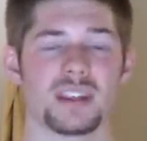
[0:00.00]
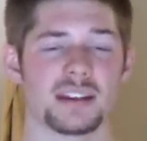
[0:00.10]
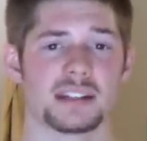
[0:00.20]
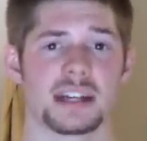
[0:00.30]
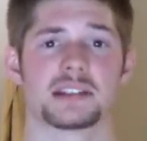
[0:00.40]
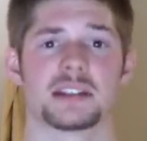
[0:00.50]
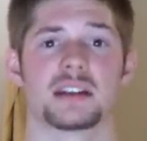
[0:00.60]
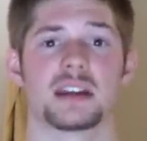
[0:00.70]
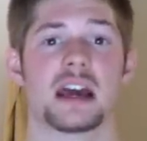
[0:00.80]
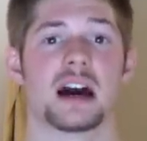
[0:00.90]

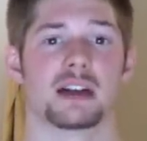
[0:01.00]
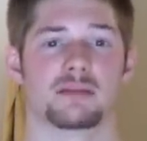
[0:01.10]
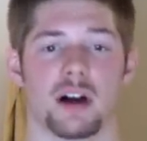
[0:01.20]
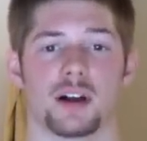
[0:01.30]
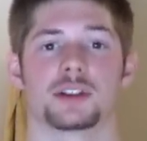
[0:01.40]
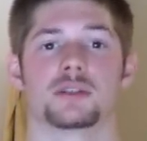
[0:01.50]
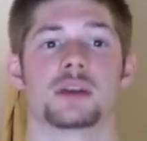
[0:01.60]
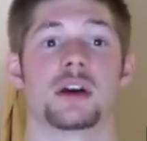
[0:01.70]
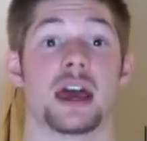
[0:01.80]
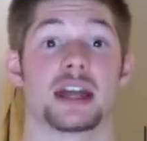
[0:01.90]
intensity, high volume,
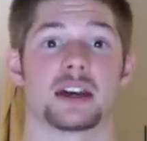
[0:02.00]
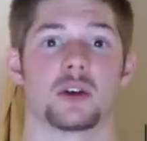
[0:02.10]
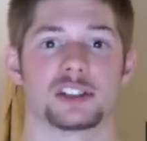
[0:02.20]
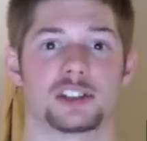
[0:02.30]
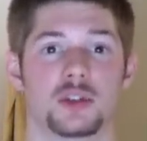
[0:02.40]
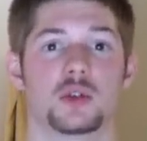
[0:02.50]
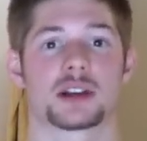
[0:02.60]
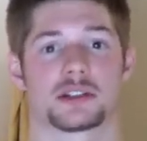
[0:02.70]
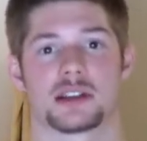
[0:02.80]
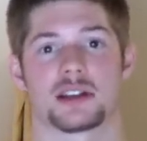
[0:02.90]
and yet only two
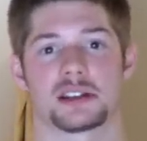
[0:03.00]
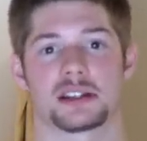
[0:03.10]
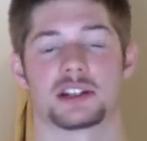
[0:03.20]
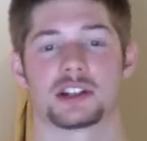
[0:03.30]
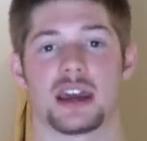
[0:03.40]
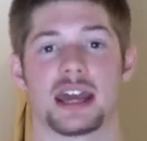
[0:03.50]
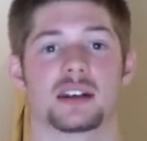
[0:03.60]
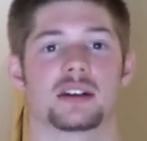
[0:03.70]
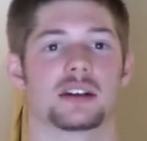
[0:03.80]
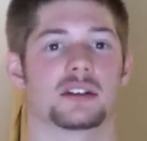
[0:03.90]
exercises each.
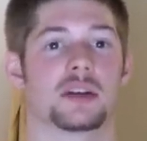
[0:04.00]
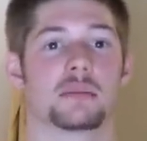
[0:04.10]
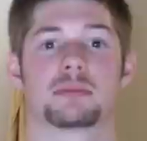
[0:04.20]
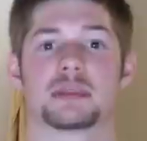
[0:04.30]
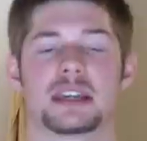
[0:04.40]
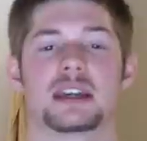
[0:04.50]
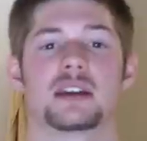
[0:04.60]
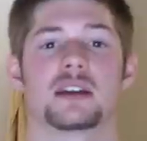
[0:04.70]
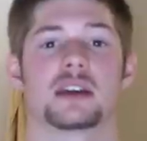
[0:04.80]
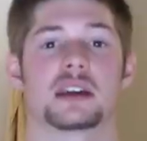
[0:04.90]
And the
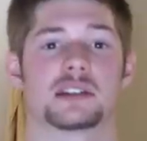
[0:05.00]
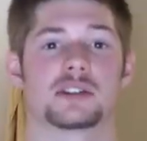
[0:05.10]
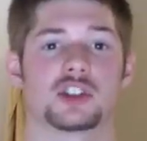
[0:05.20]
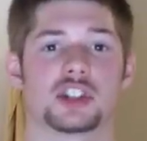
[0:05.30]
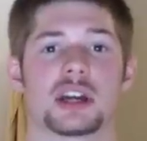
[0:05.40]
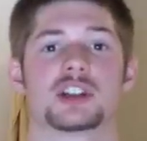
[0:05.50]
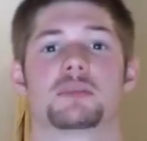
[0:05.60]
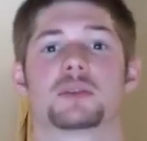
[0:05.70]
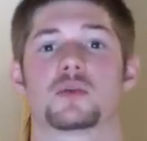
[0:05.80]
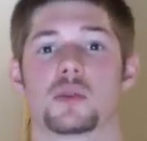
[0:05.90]
key is to change
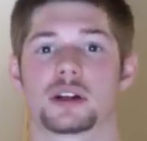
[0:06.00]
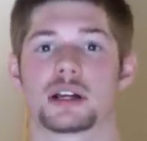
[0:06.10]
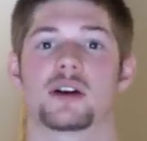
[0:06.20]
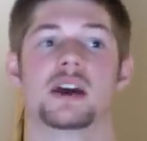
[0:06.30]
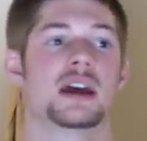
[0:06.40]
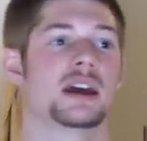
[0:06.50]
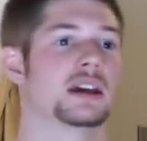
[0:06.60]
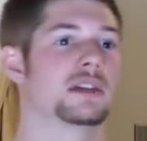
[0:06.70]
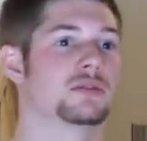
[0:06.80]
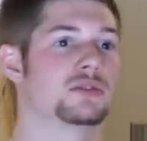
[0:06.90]
up your workout,
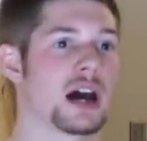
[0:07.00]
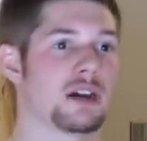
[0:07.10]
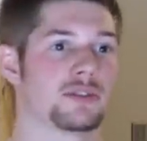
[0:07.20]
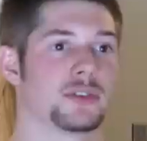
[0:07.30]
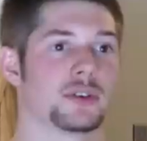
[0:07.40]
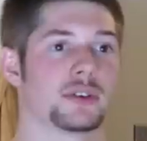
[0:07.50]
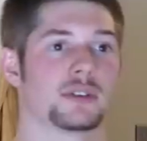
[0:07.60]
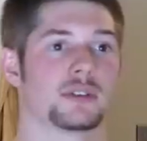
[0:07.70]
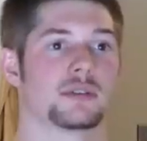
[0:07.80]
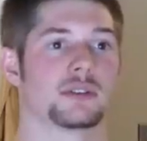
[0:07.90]
not
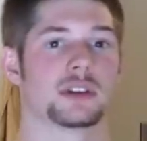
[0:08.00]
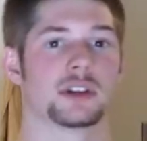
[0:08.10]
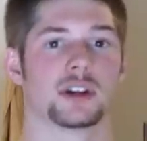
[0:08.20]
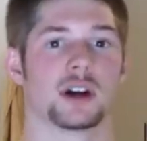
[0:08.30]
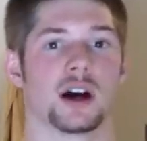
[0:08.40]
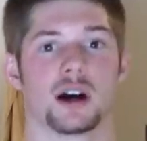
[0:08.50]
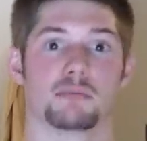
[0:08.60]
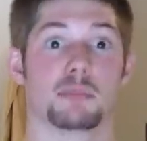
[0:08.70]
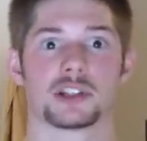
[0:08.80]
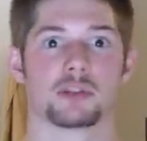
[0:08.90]
for your
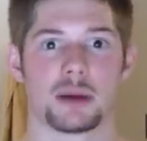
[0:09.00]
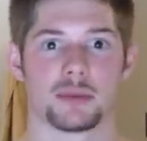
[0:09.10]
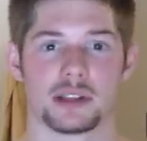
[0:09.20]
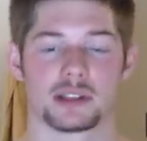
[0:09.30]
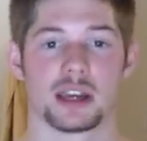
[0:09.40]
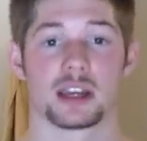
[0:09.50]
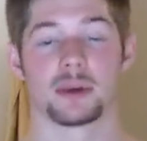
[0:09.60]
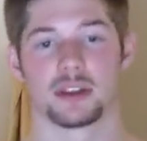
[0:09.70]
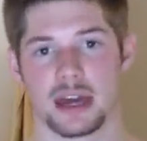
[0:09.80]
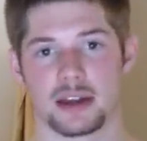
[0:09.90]
muscle memory's sake, I
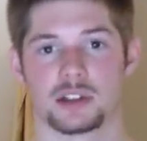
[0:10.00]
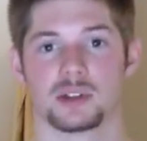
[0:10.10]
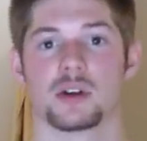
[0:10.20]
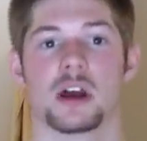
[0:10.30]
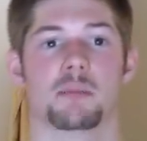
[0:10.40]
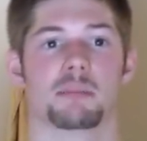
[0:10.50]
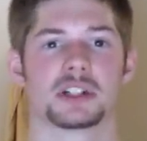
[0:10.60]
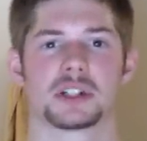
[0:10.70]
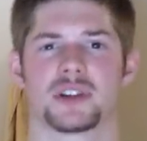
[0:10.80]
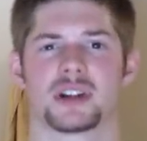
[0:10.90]
mean that too, but
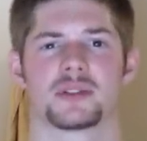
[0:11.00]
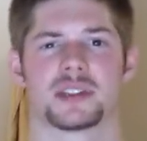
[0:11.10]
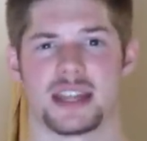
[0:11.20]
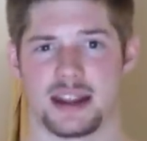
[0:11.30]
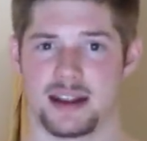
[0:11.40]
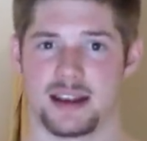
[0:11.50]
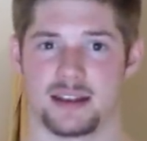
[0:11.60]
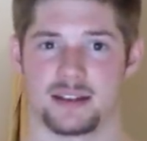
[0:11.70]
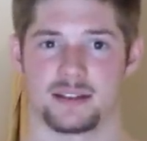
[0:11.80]
just for your own sanity.